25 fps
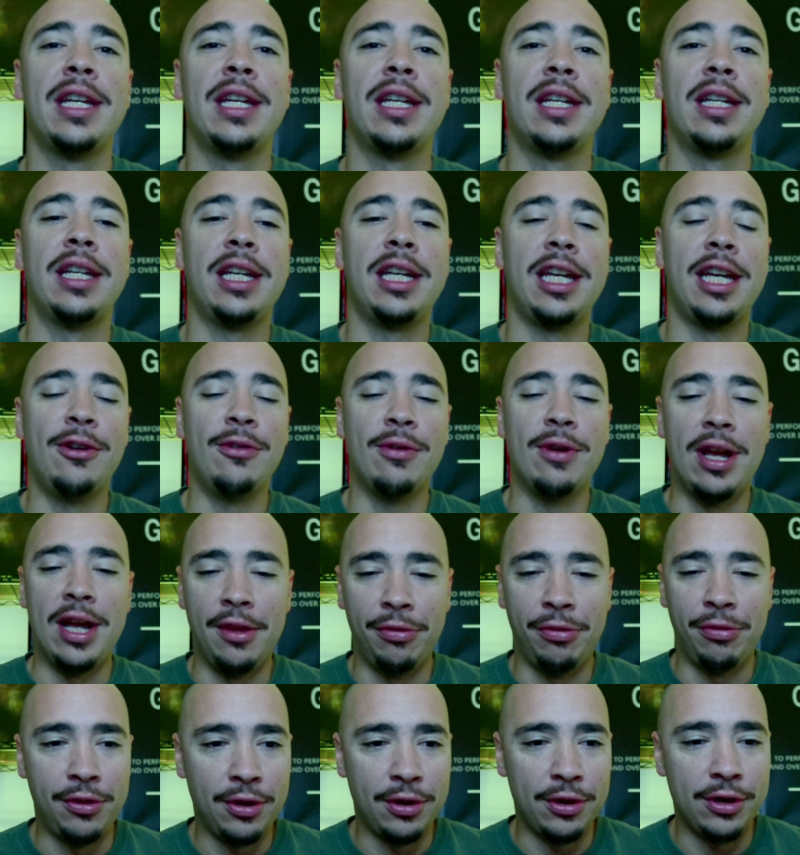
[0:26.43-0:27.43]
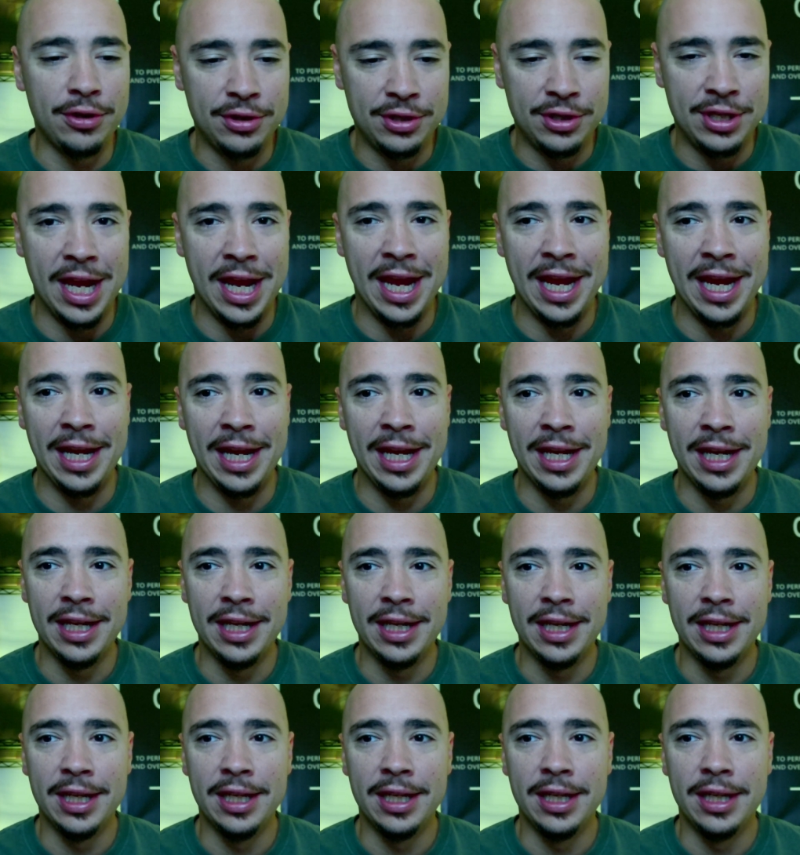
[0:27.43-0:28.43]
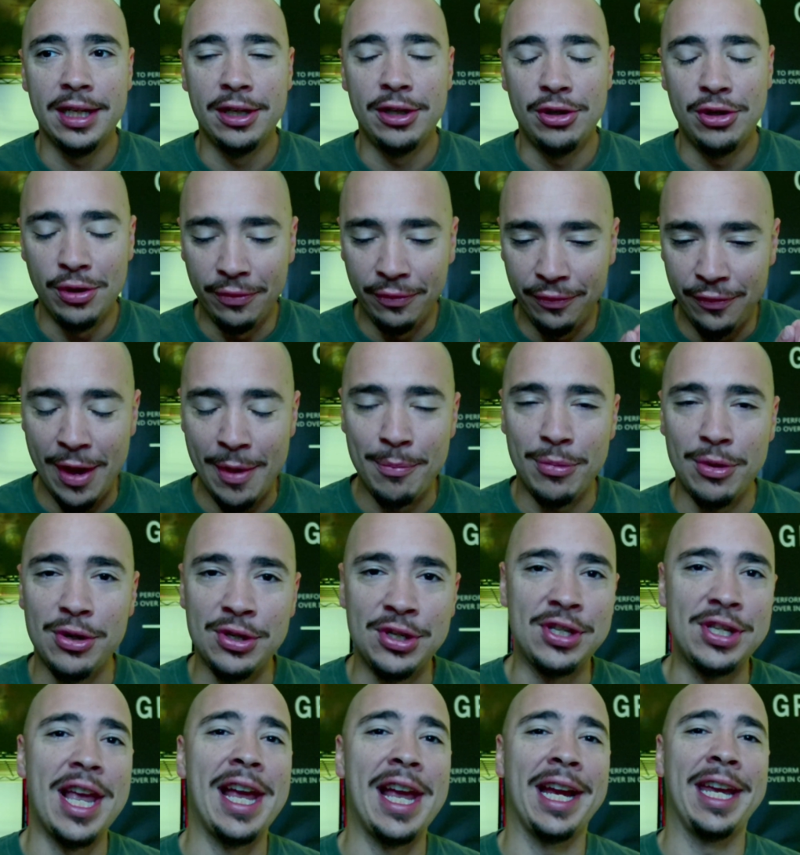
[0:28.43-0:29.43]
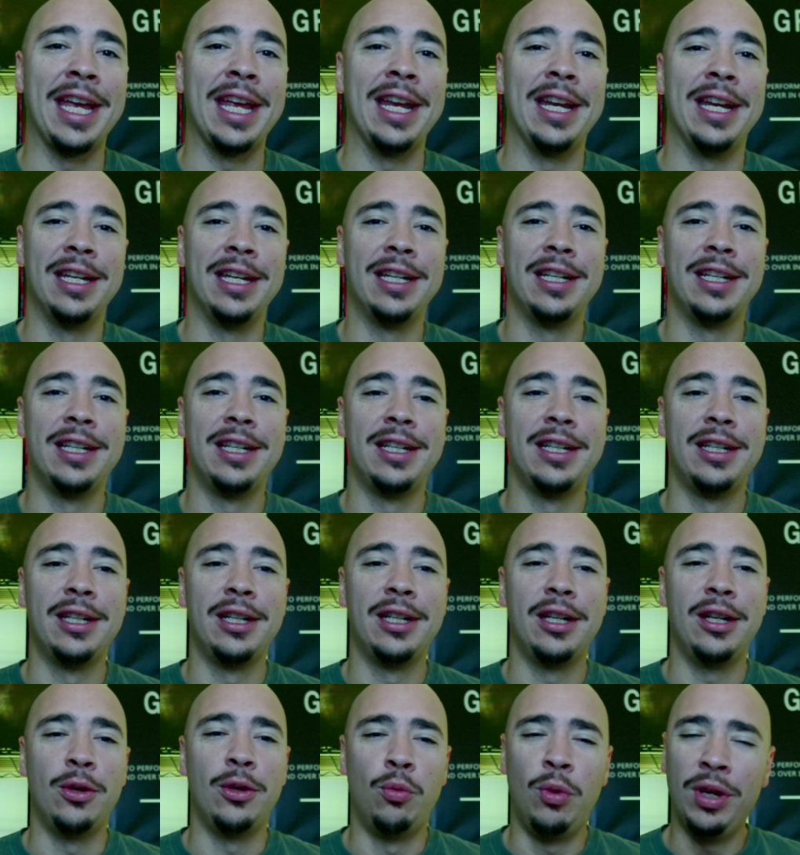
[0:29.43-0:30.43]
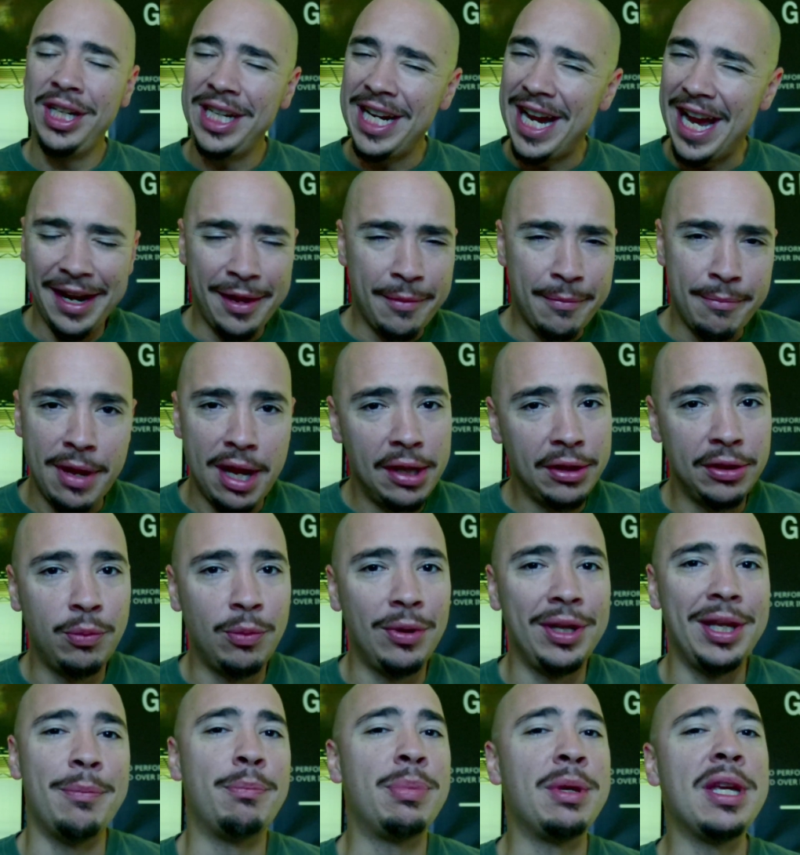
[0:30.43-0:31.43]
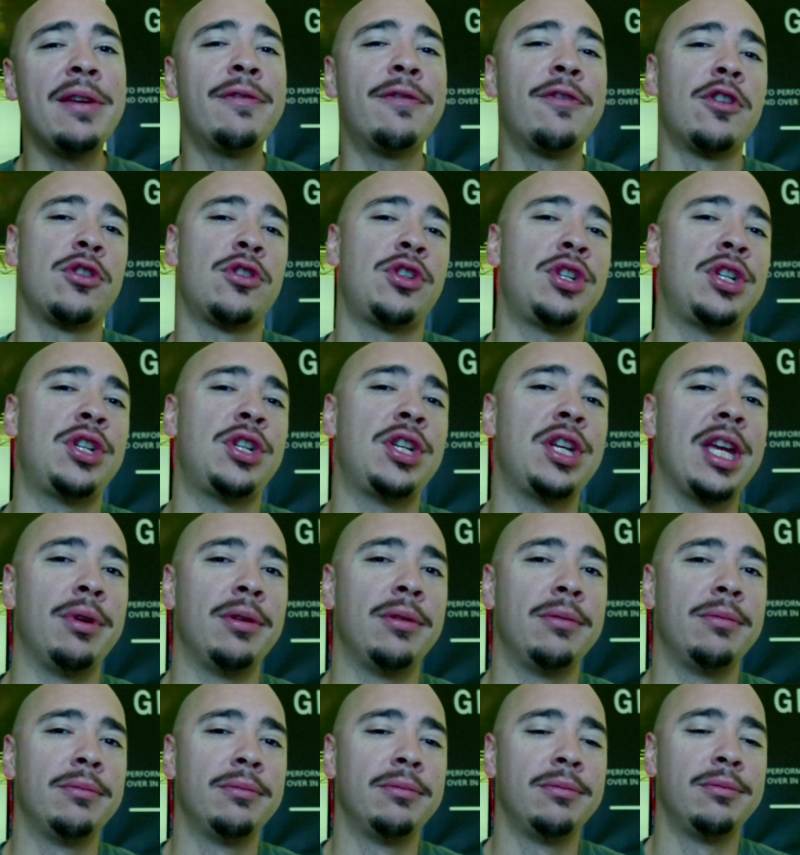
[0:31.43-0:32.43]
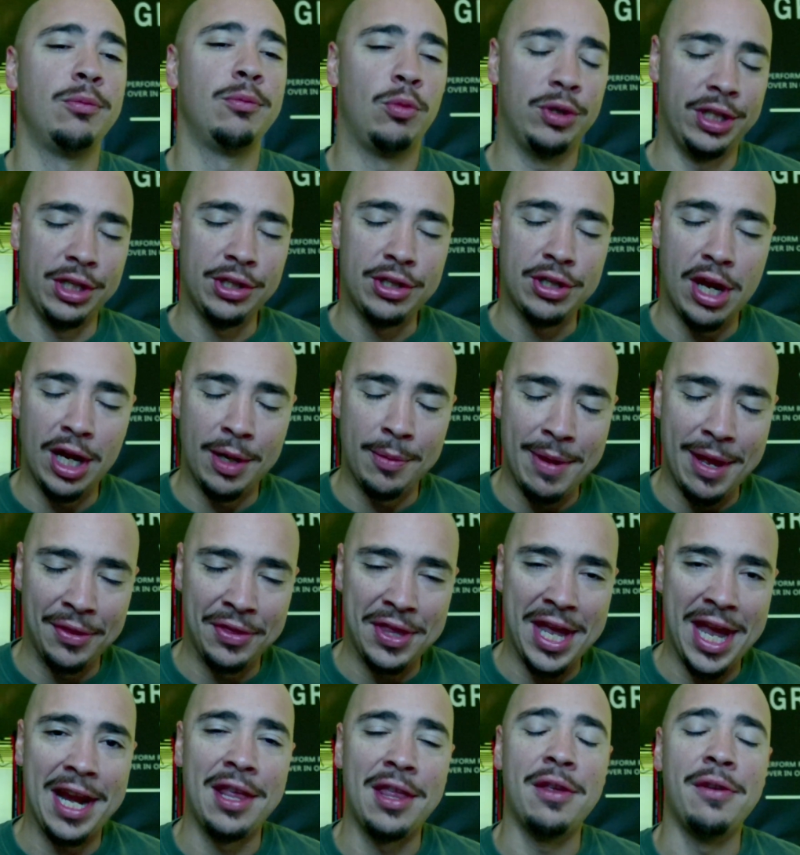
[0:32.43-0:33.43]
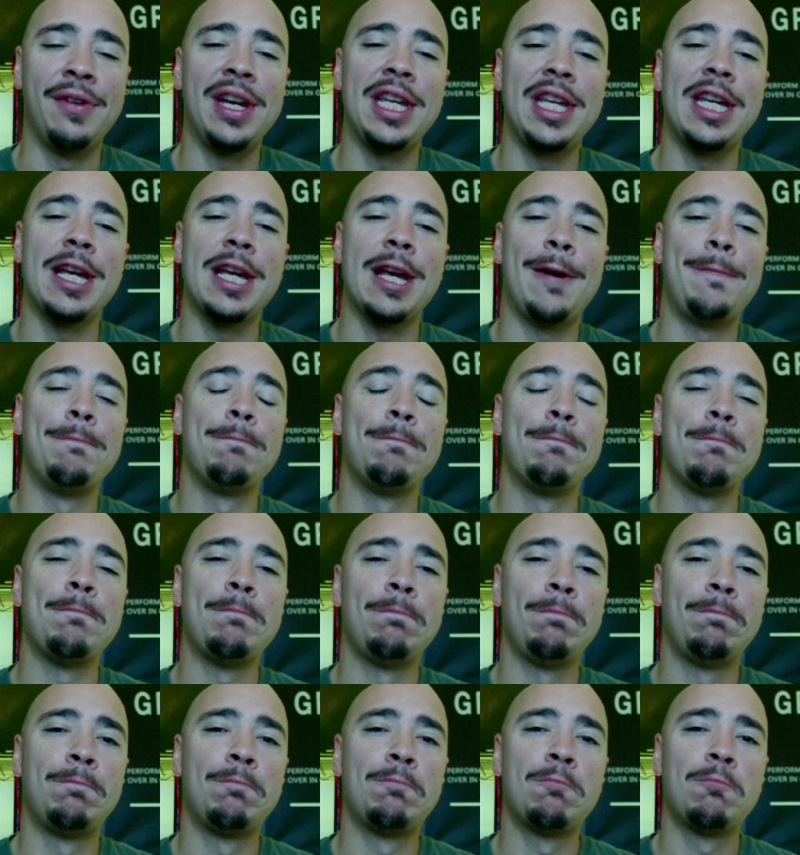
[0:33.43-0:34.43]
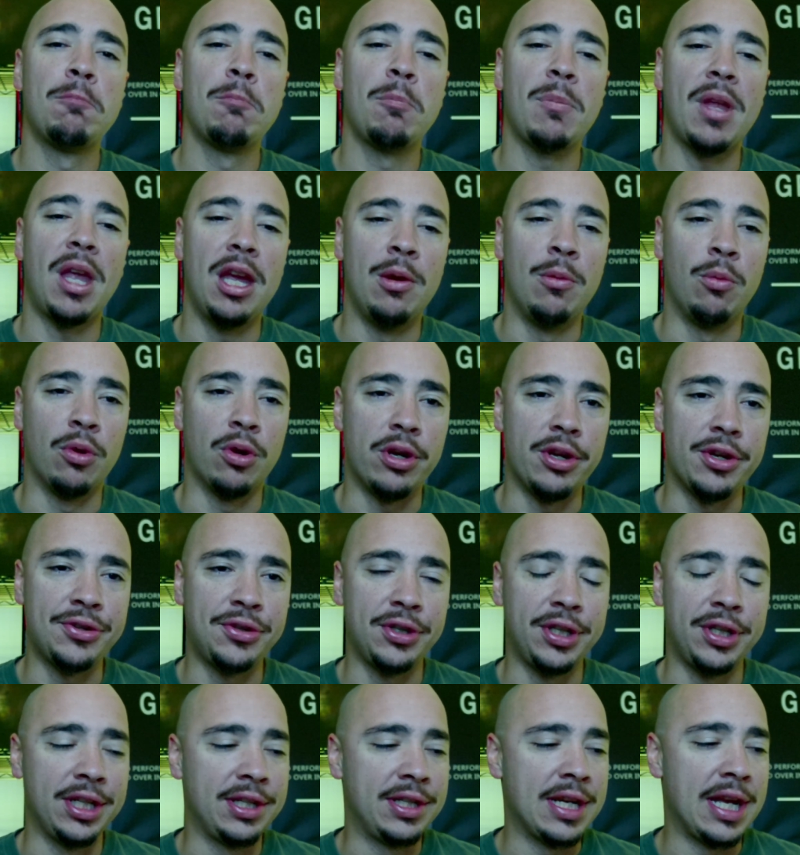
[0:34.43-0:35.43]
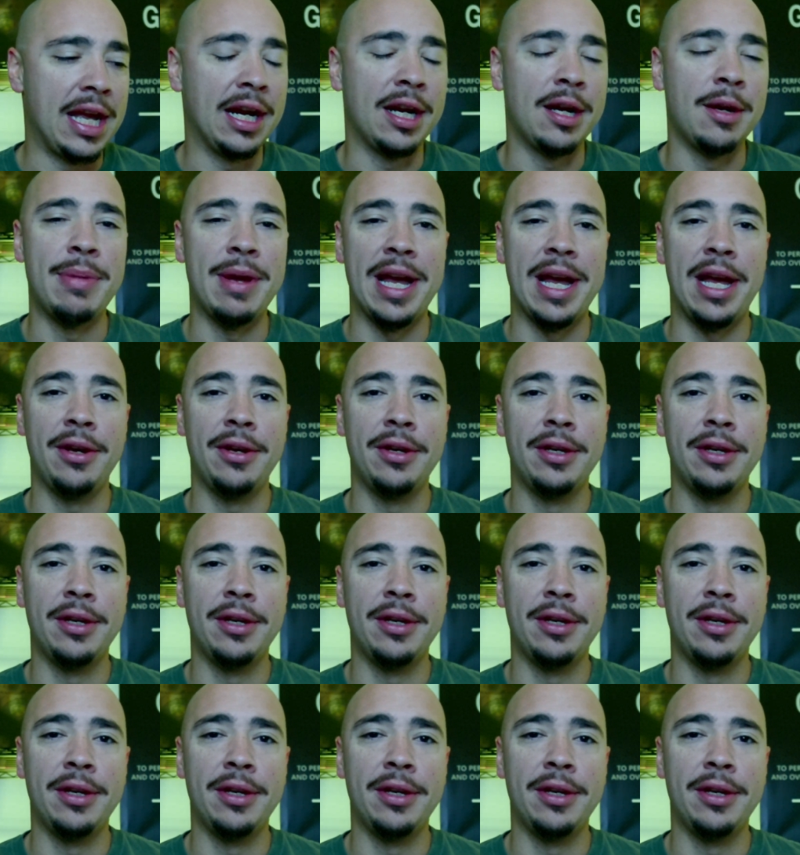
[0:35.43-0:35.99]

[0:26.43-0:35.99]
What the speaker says: here on Thursday, November 2nd. What kind of month will it be for SHIB? We're going to talk about that in the video. And we're also going to talk about